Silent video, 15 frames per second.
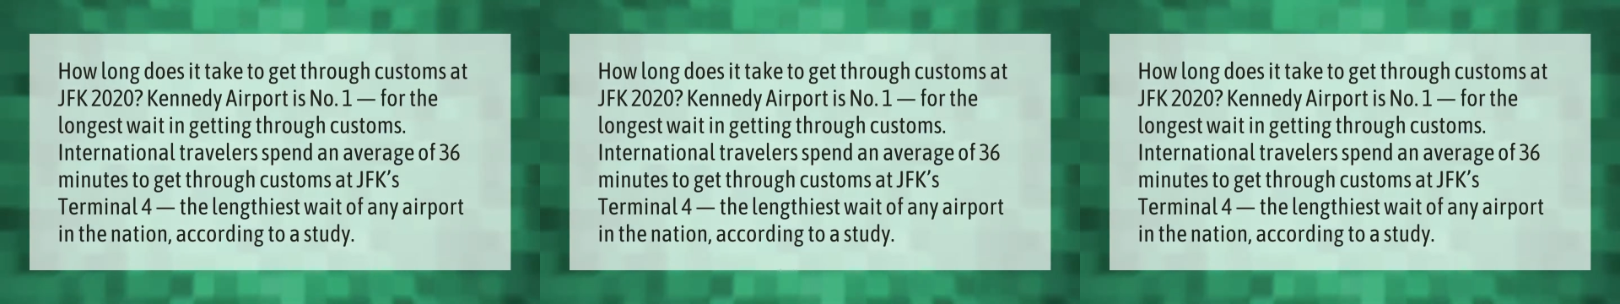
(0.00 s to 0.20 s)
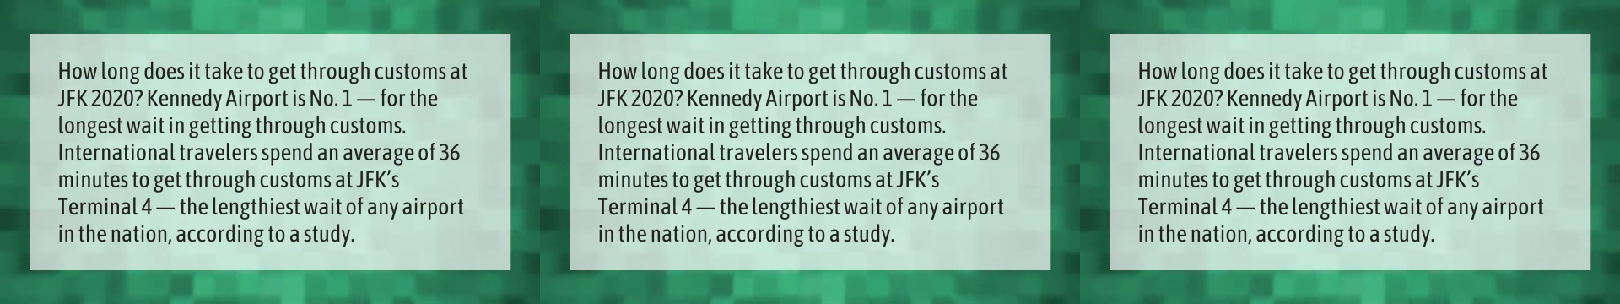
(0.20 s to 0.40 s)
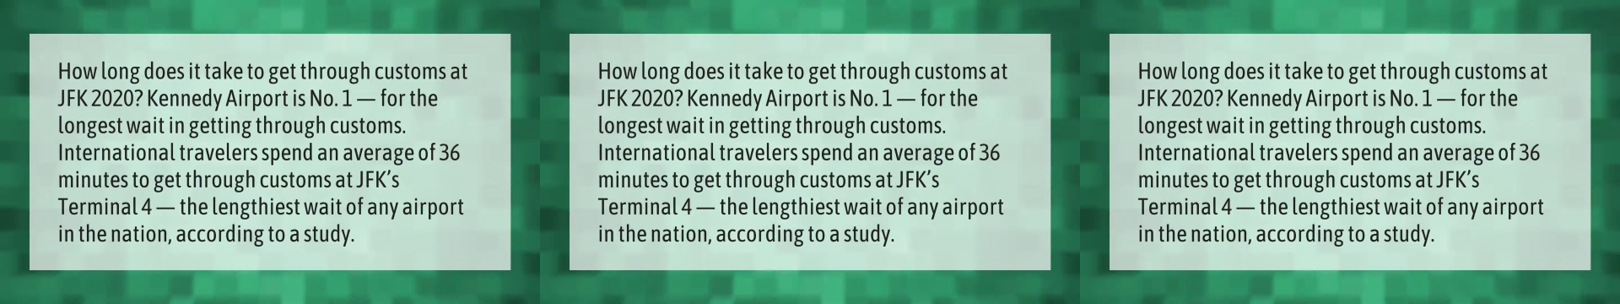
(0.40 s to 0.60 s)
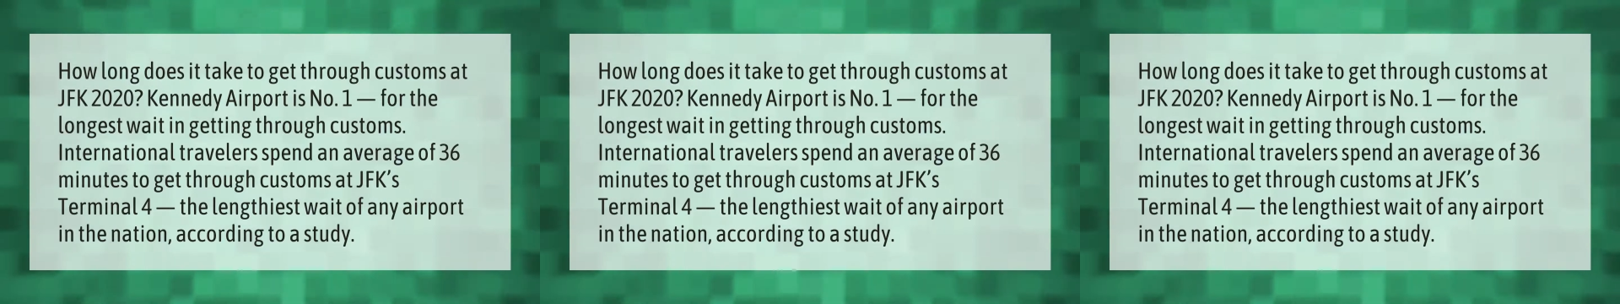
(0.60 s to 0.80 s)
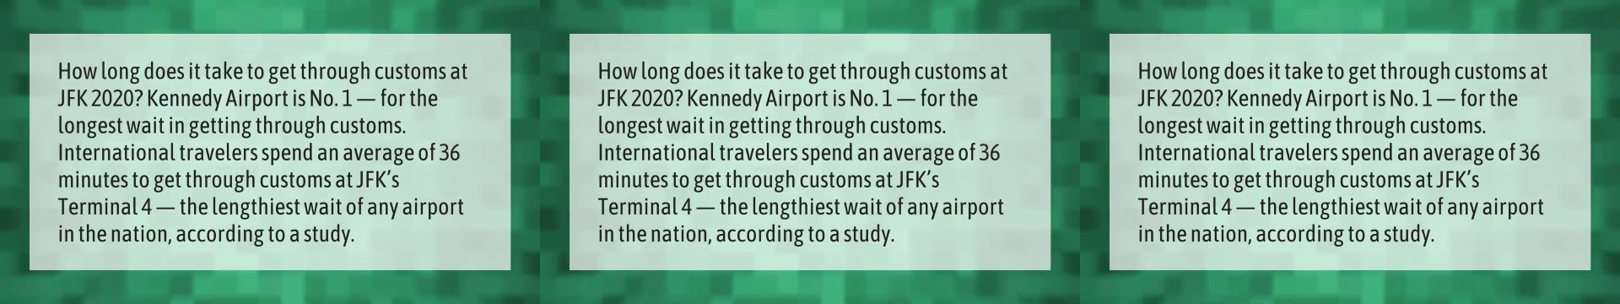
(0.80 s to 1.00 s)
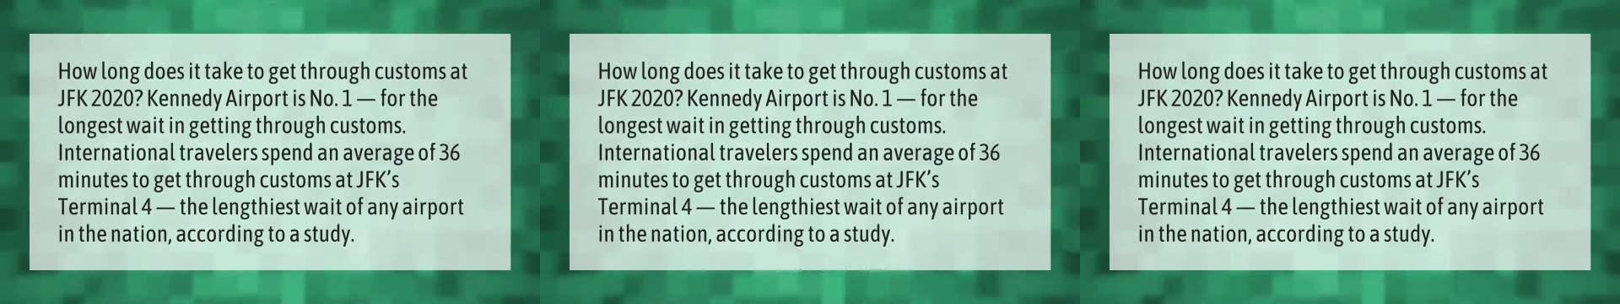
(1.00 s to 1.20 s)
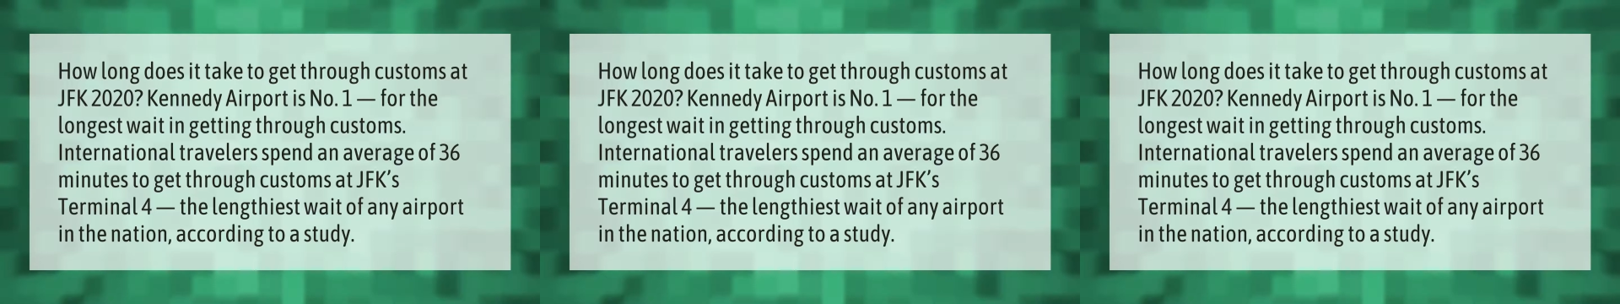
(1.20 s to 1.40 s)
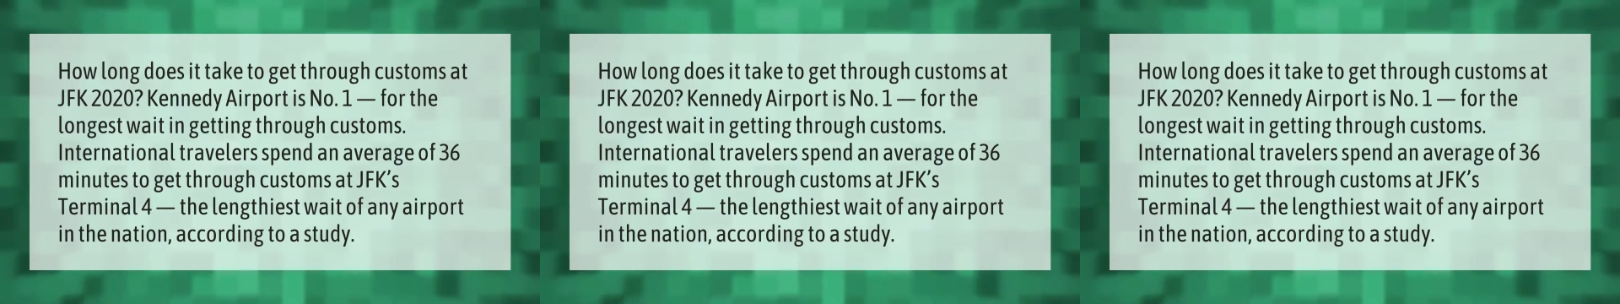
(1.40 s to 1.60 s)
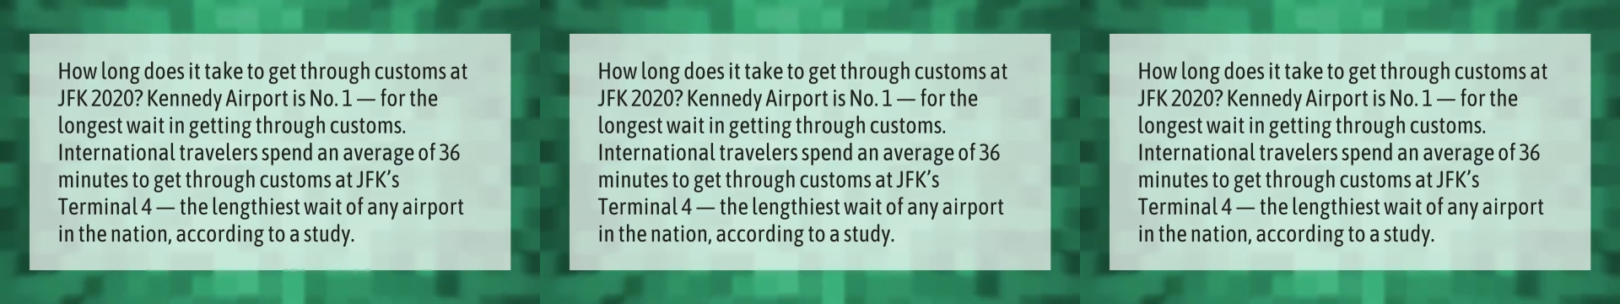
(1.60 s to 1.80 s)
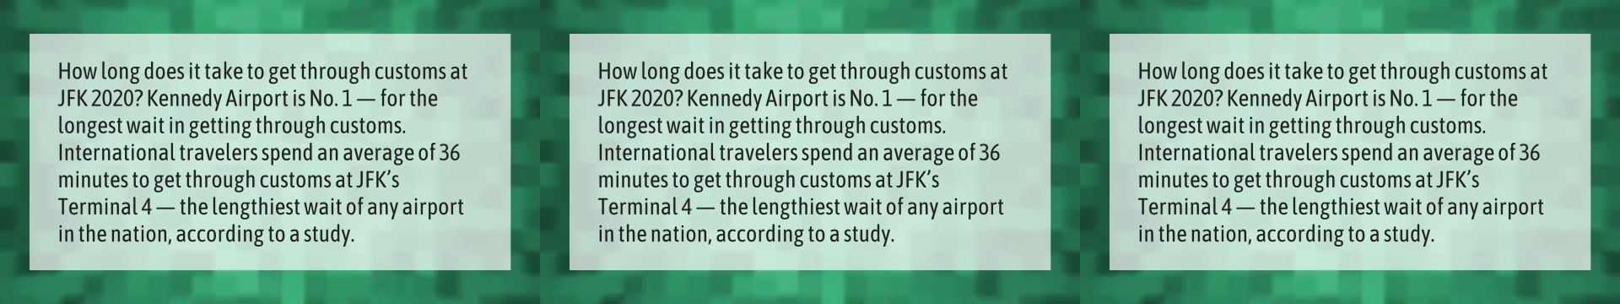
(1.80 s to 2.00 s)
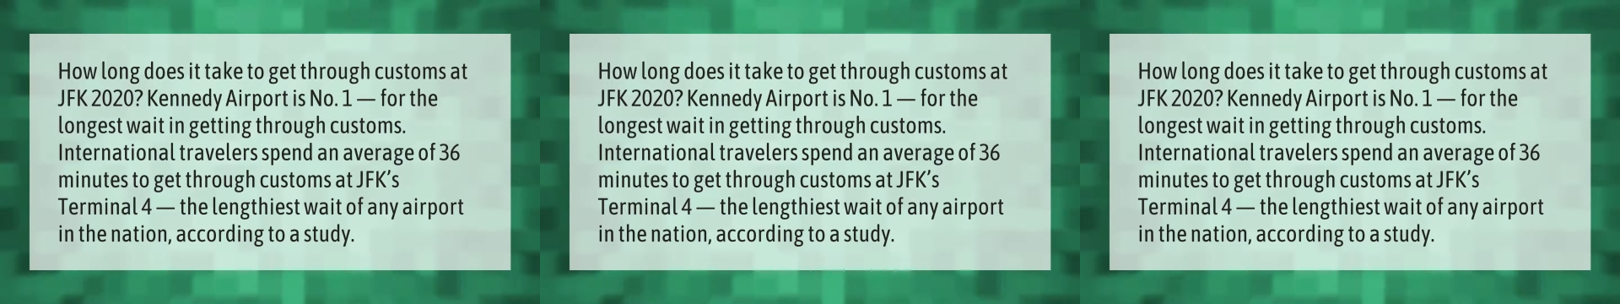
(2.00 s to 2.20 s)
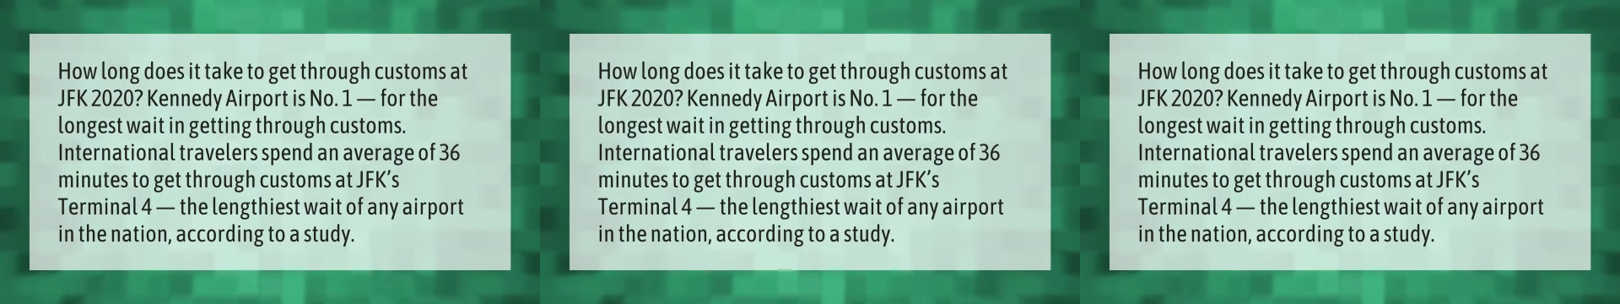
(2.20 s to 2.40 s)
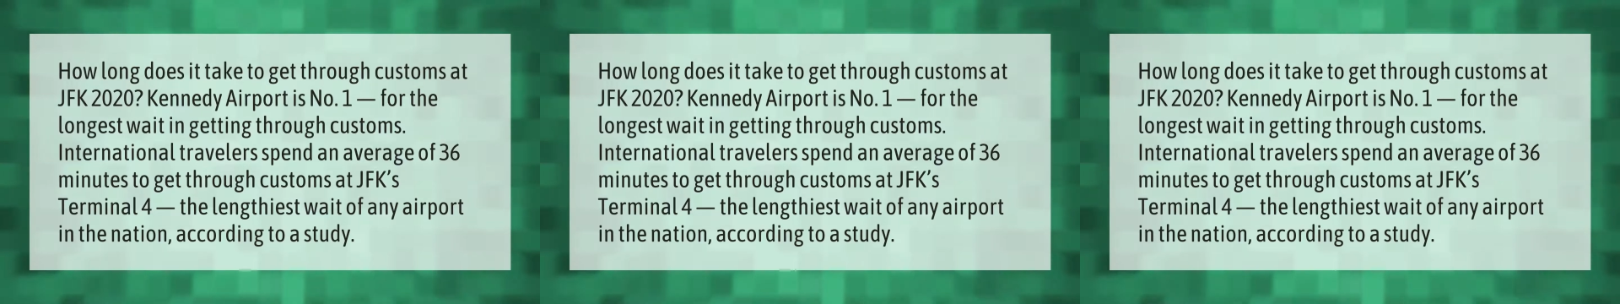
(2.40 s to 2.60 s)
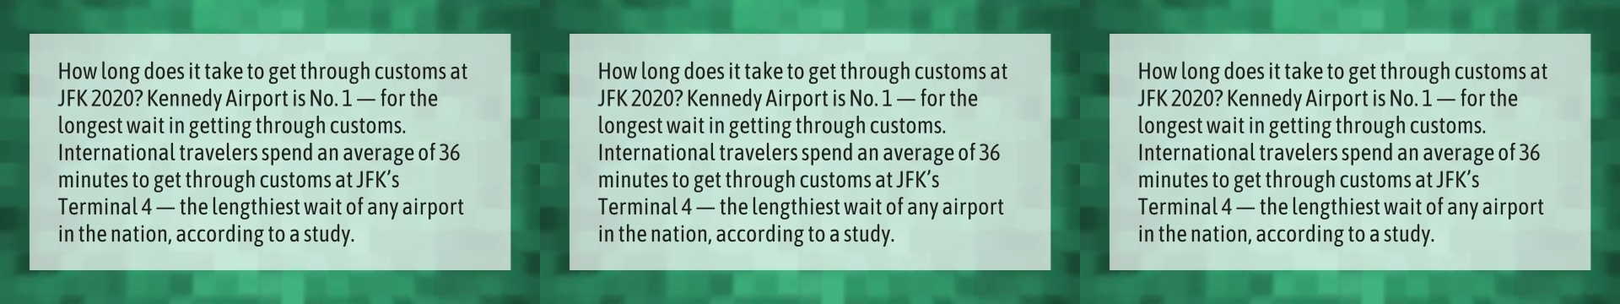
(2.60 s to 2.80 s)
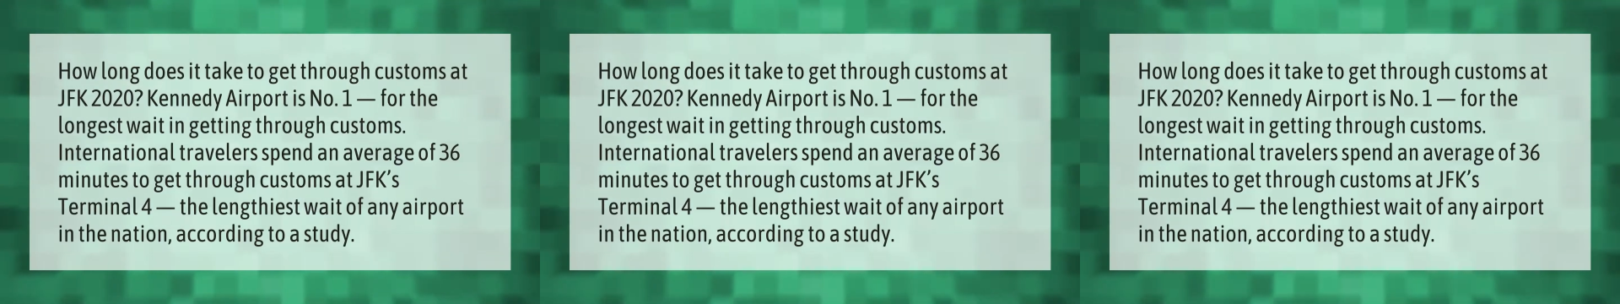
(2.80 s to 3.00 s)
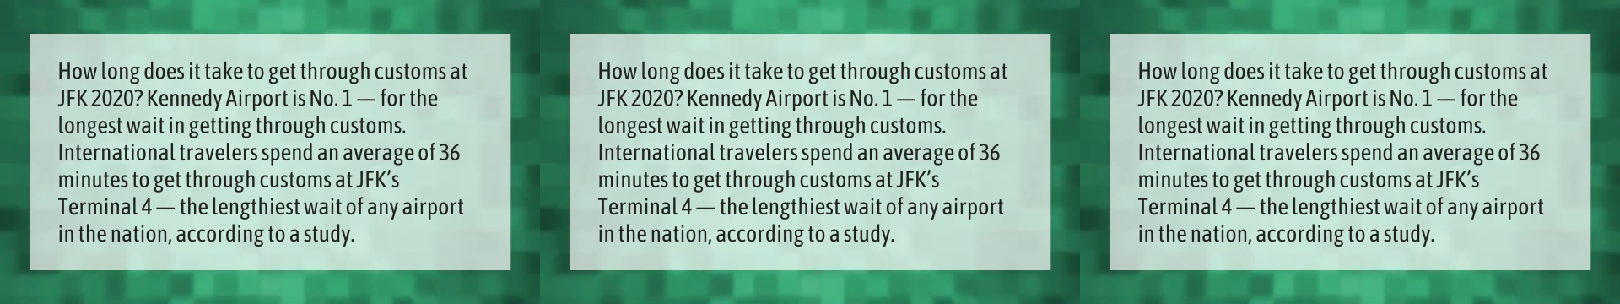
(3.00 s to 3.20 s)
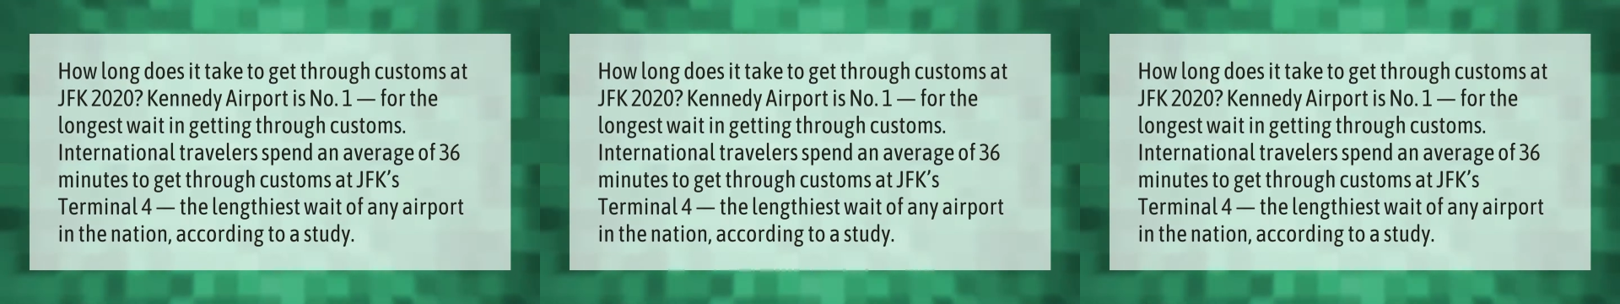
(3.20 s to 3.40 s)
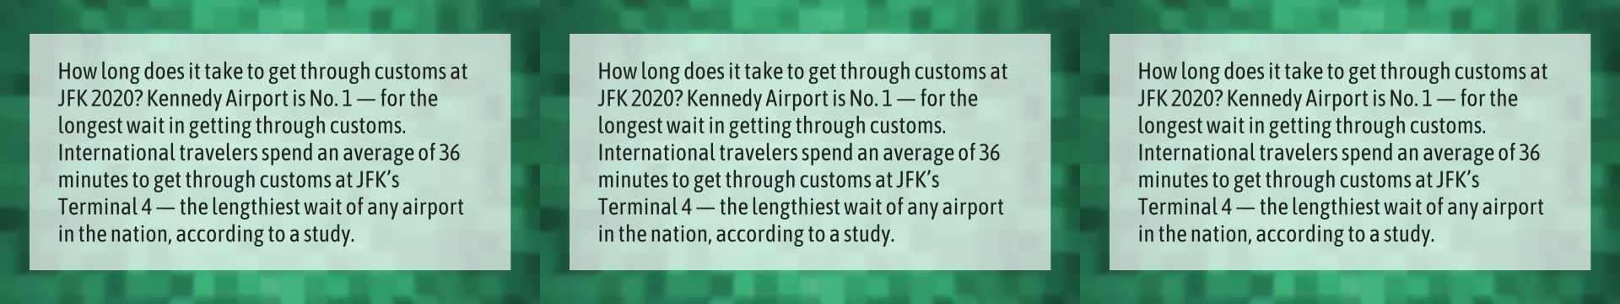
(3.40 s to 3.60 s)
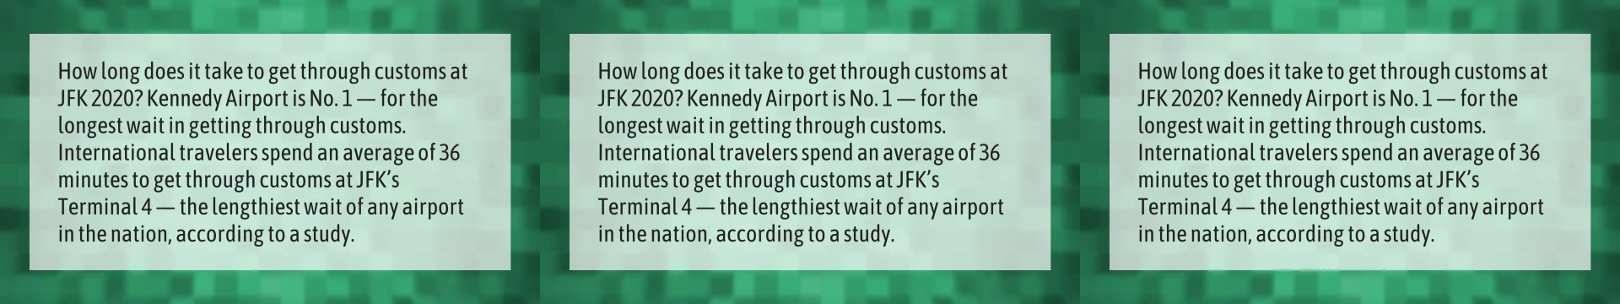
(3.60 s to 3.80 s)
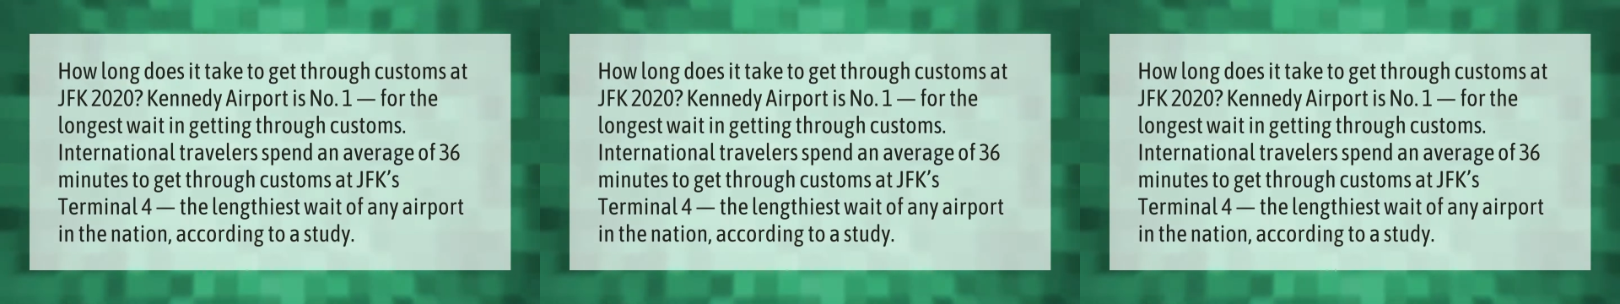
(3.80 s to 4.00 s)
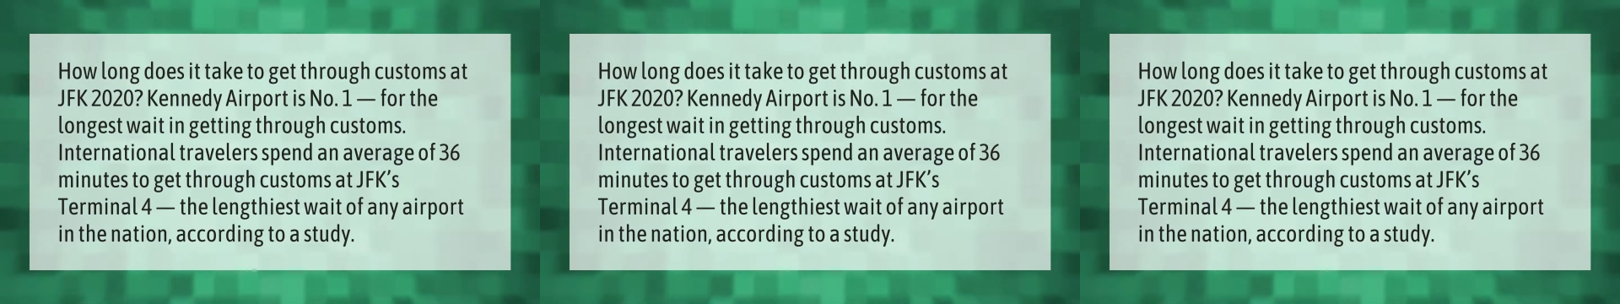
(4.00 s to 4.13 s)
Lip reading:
(no speaker visible)